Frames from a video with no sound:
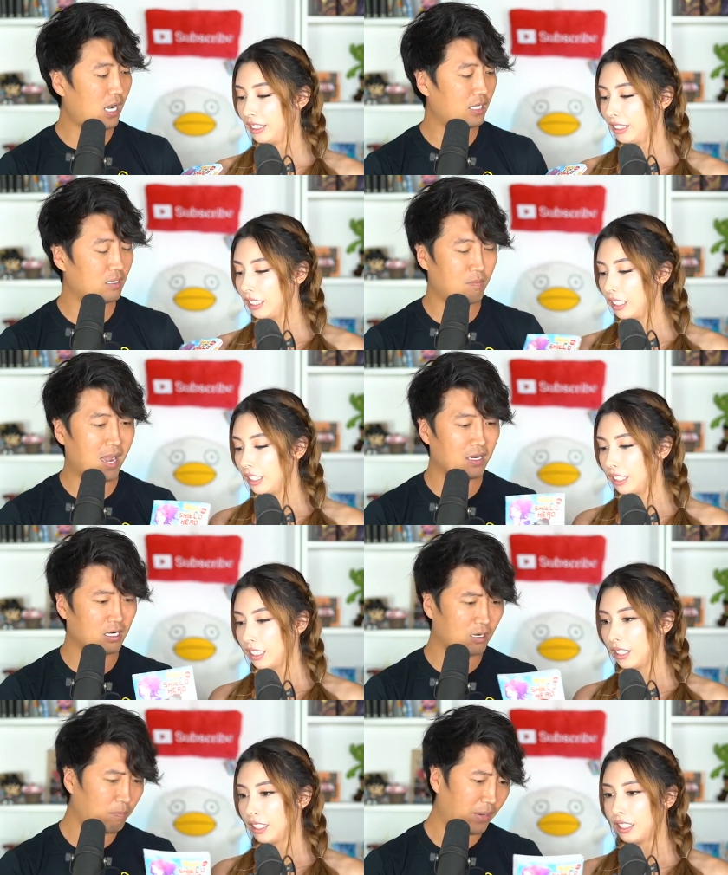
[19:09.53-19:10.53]
Speaker 1: The manga
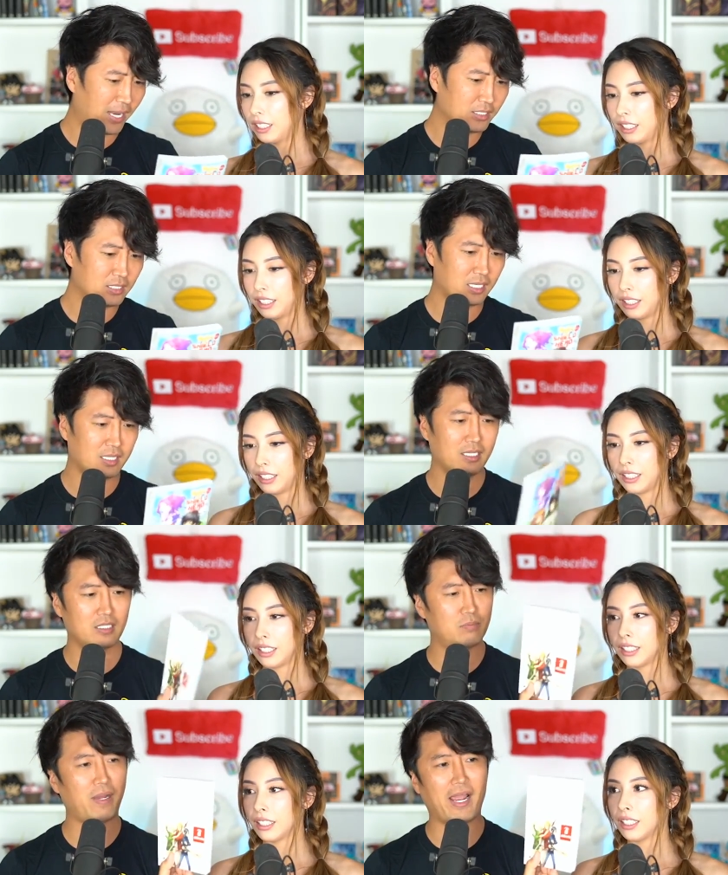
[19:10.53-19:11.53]
companion, I think
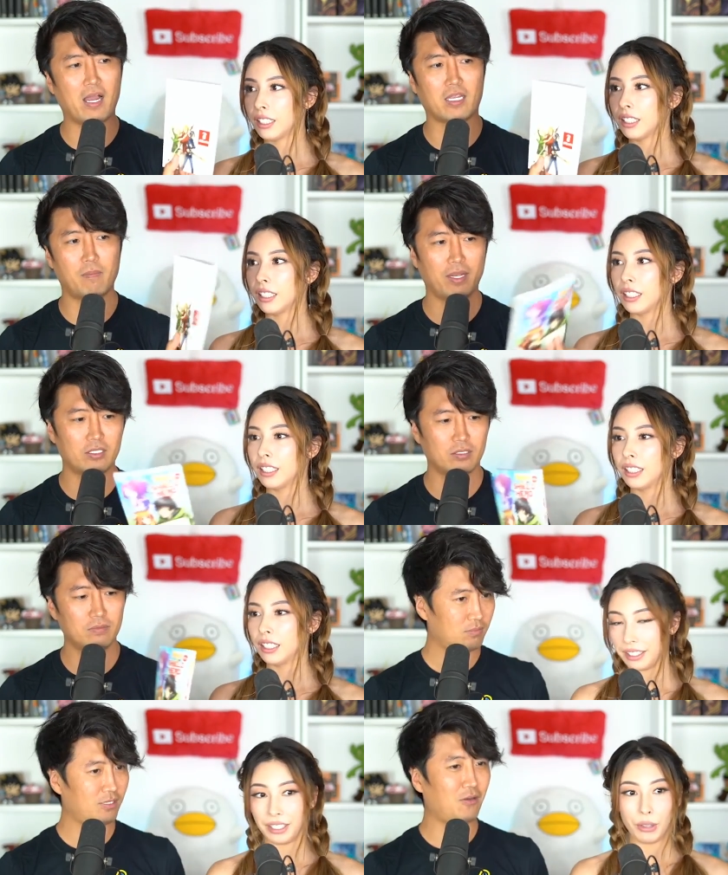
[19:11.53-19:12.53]
it's by Akibento.
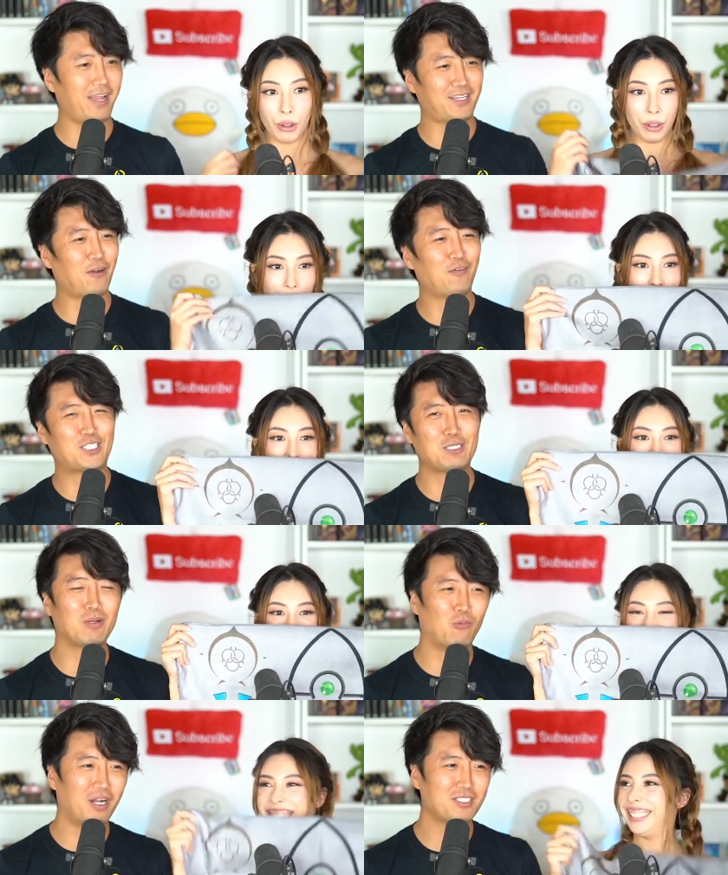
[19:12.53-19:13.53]
Go ahead, Tofu. She's
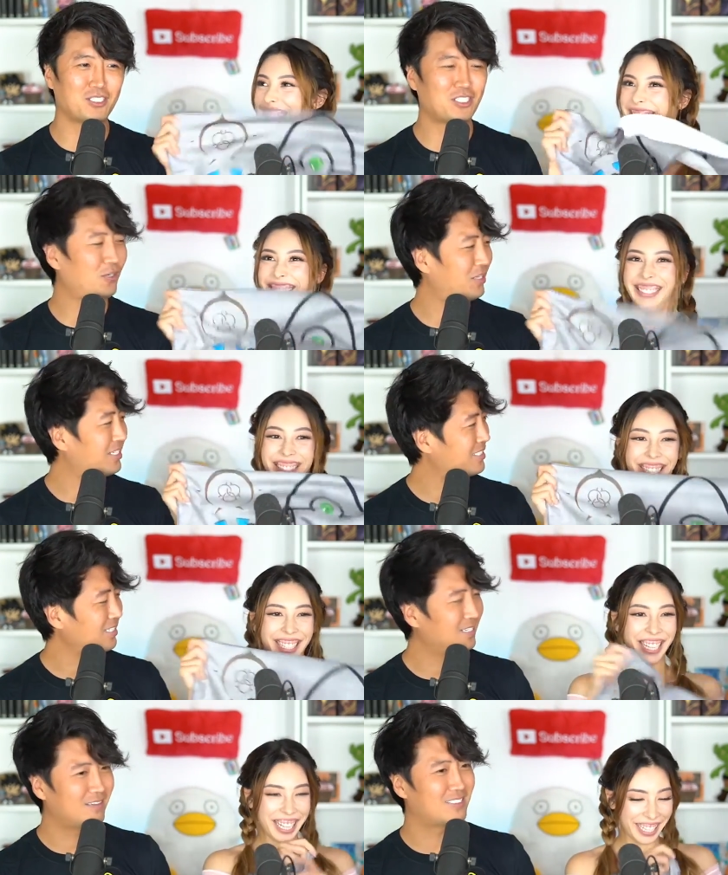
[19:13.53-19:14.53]
been wanting to show this. She
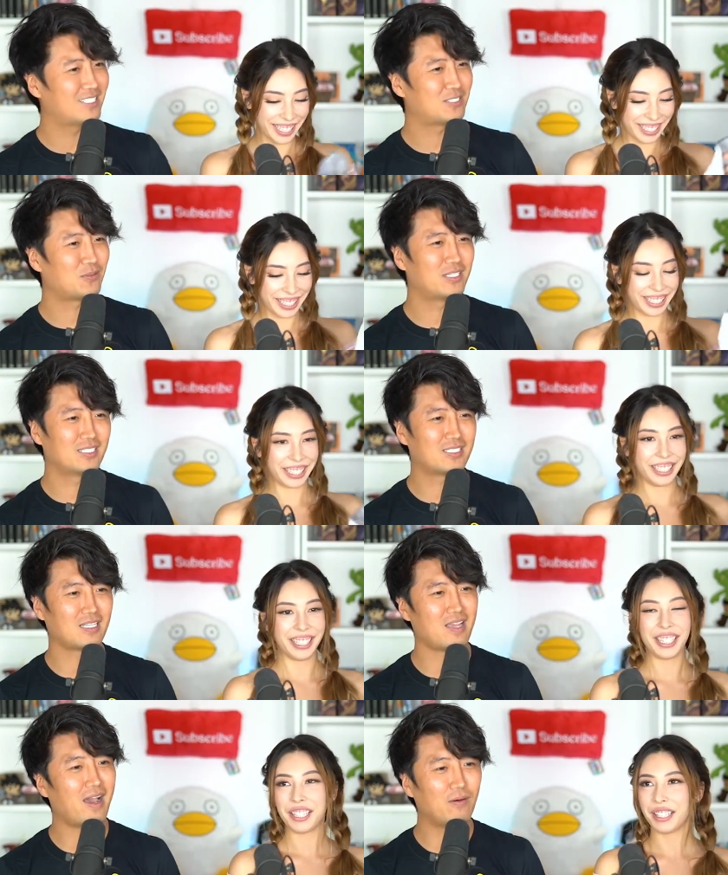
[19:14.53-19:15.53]
loves this one. It's a
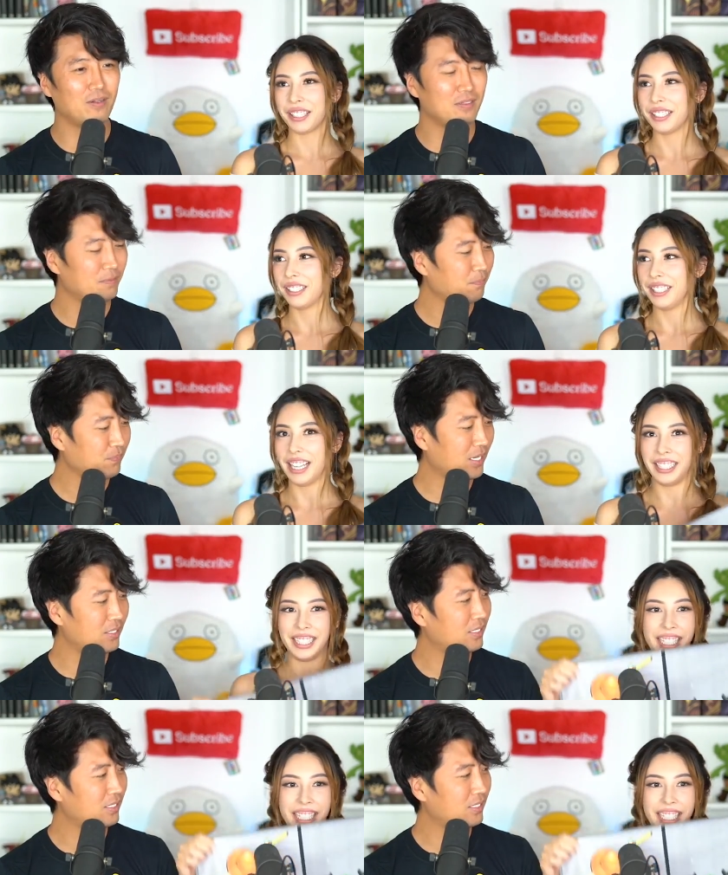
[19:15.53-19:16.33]
towel. It's a